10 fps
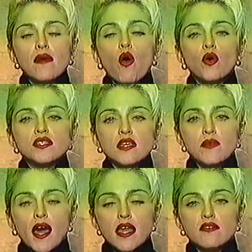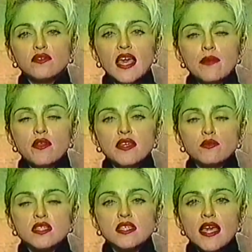or some kind of label that
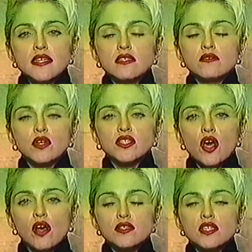would say to adults,